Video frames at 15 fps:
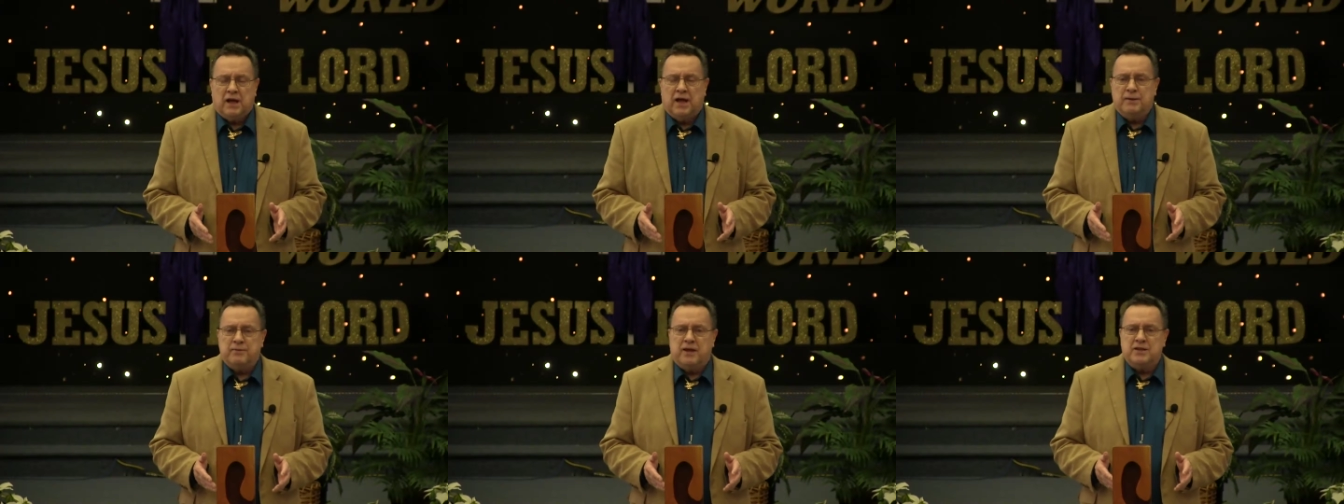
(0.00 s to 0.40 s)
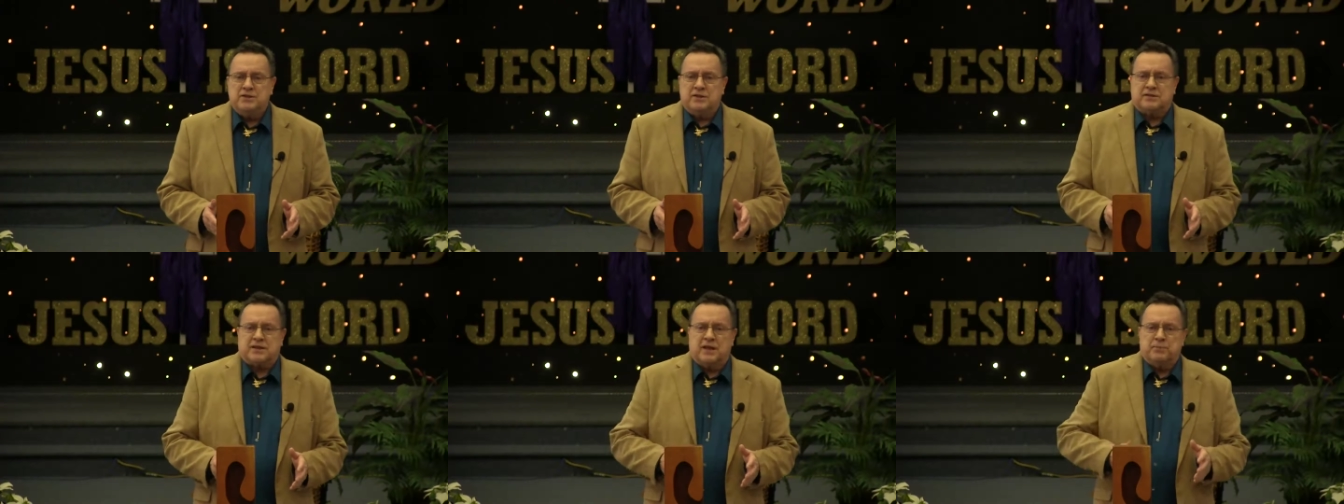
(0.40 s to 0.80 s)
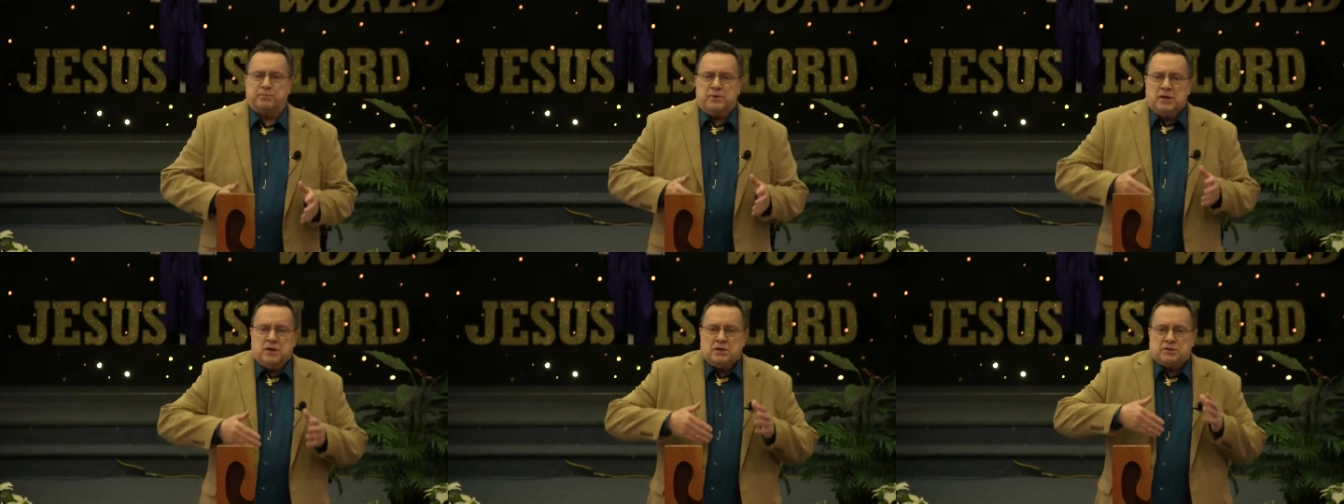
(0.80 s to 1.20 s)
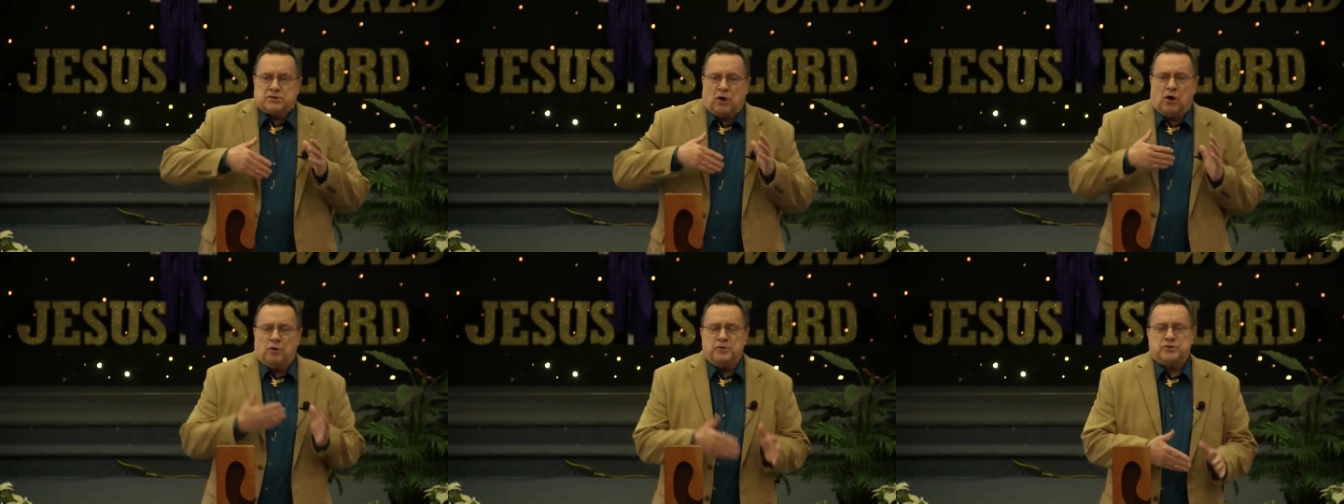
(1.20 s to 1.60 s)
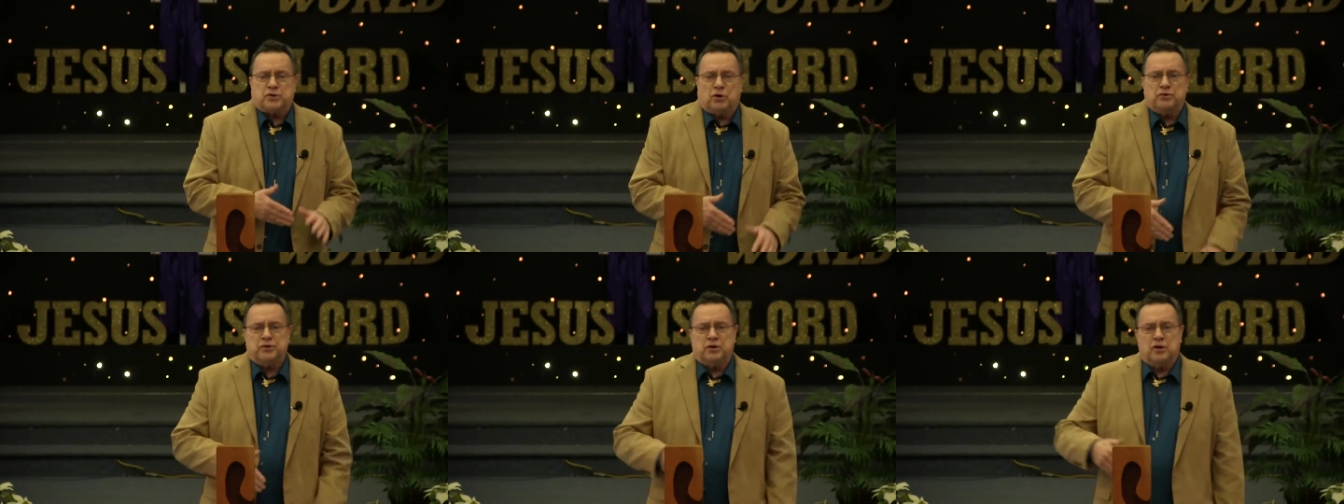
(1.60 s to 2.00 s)
Amen. Just like Saul was
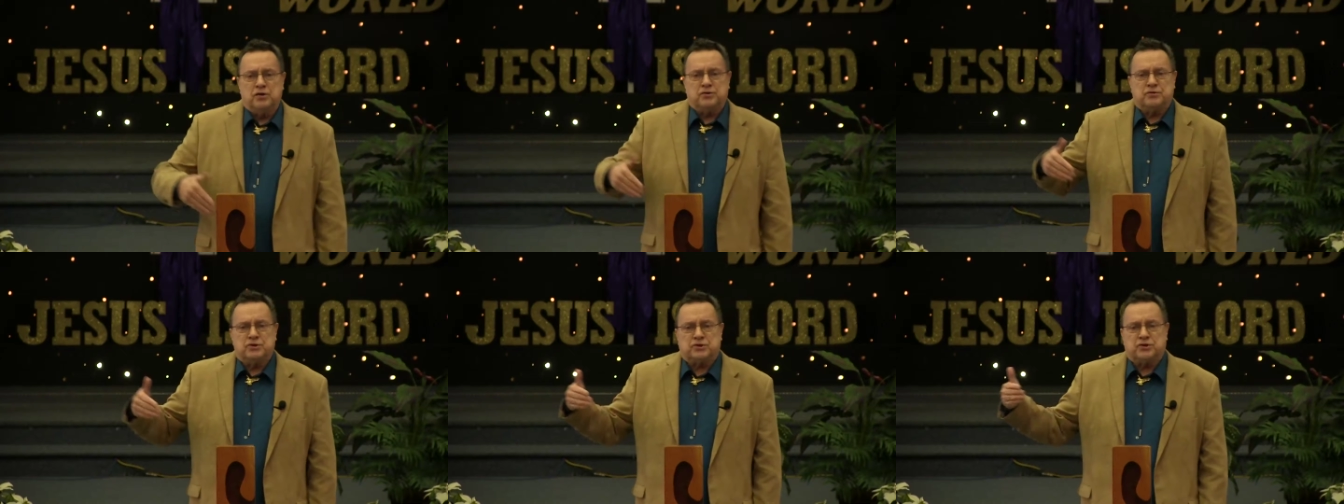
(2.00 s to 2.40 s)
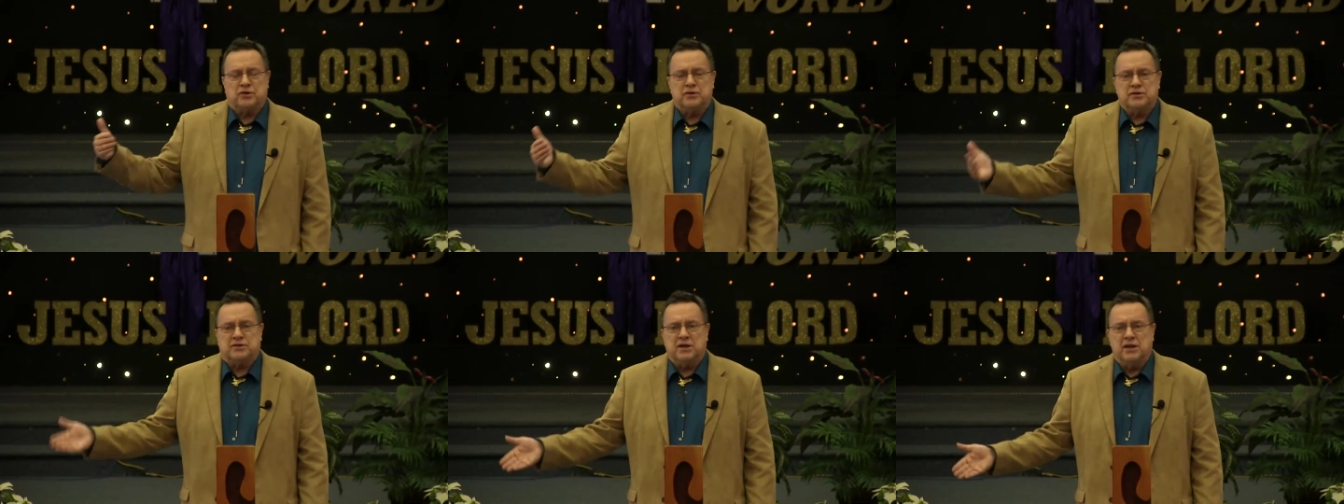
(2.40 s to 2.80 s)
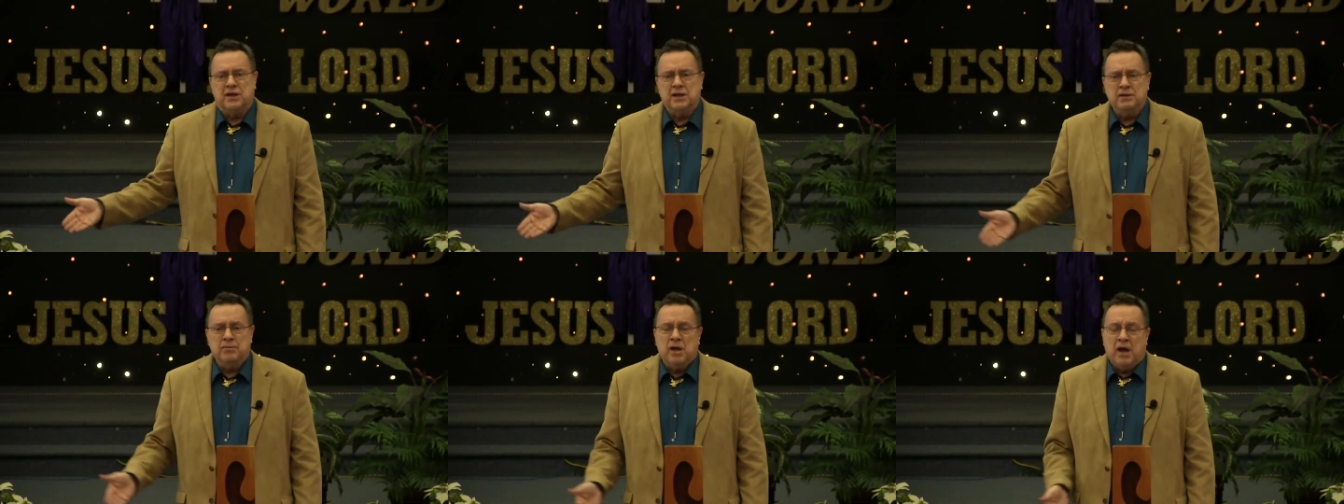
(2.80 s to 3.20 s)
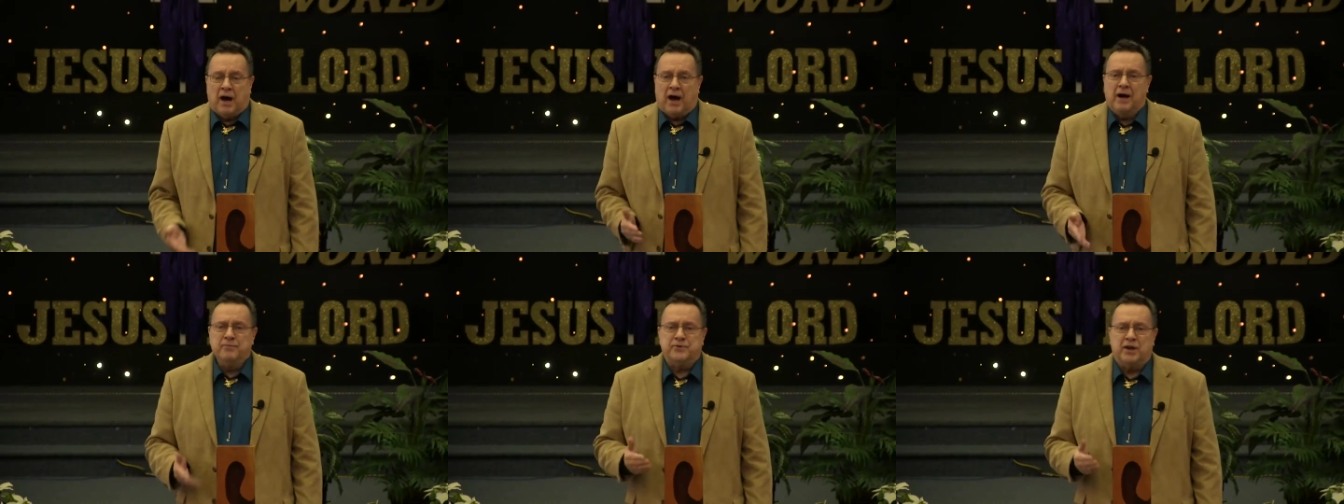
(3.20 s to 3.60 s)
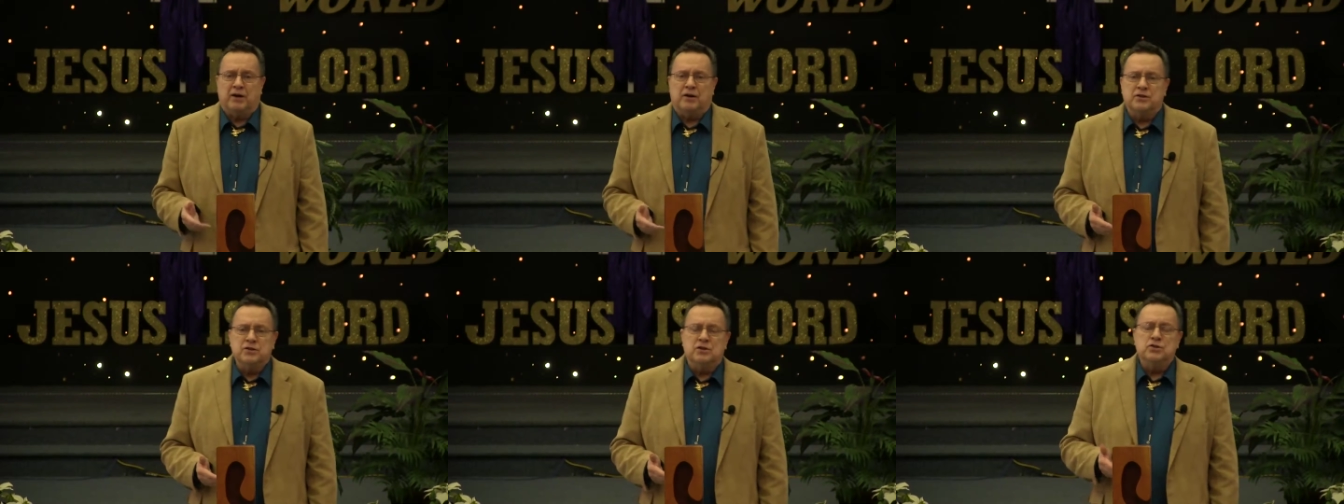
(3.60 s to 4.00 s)
told to go to a certain city, I'm
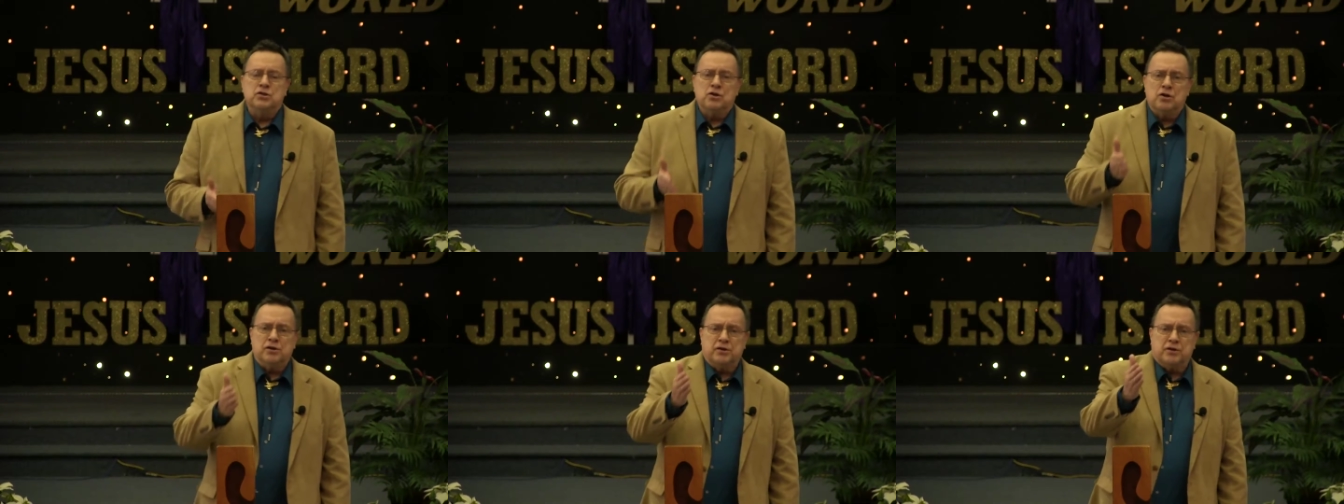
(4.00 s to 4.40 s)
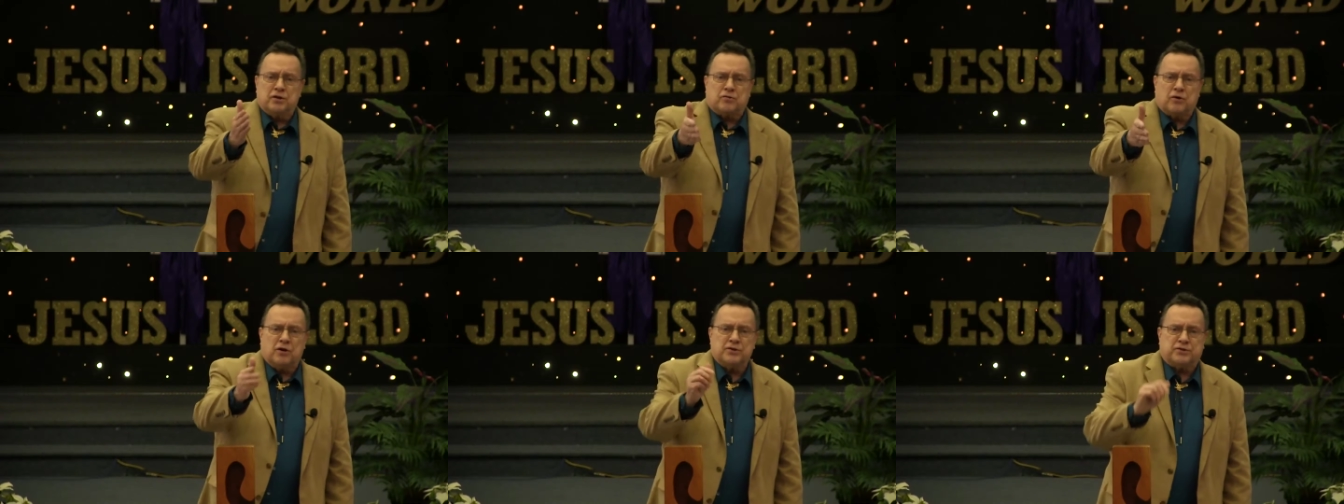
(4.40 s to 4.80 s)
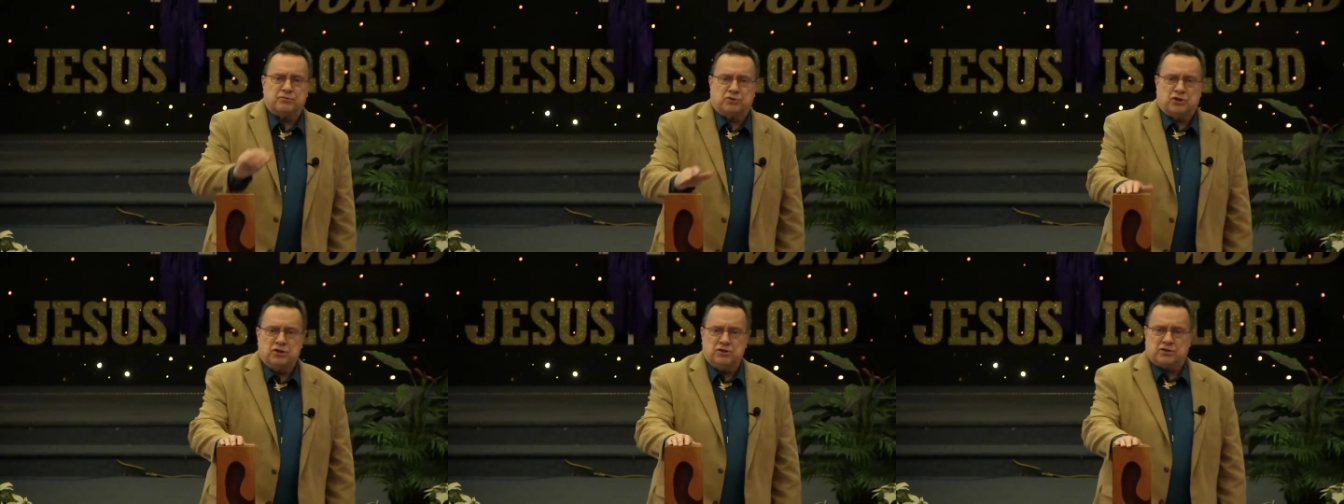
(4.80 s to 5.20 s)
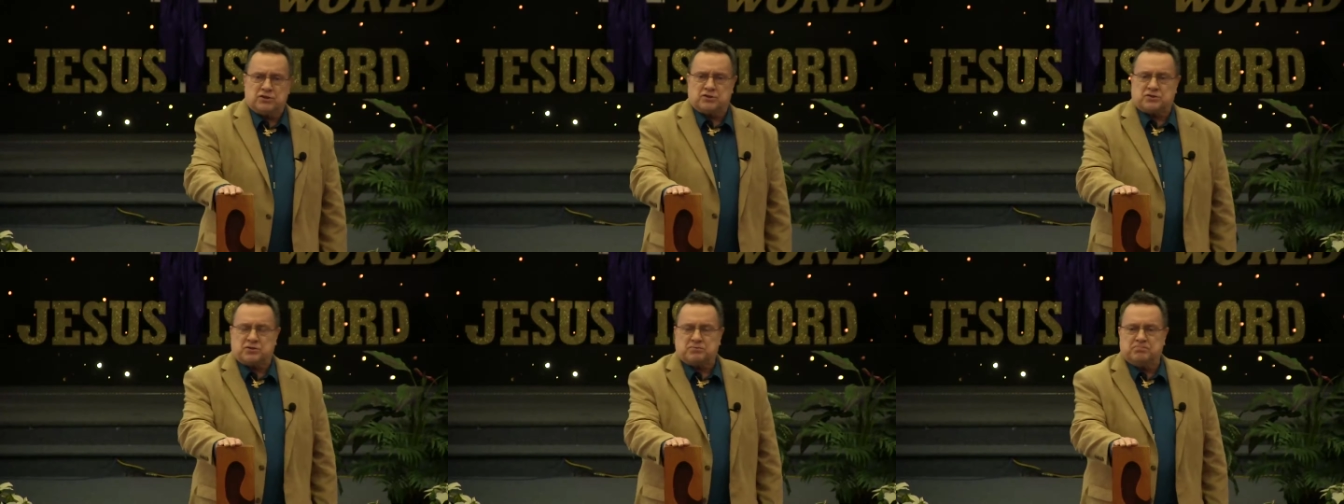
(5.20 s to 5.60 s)
telling you, you go to the cross of Jesus.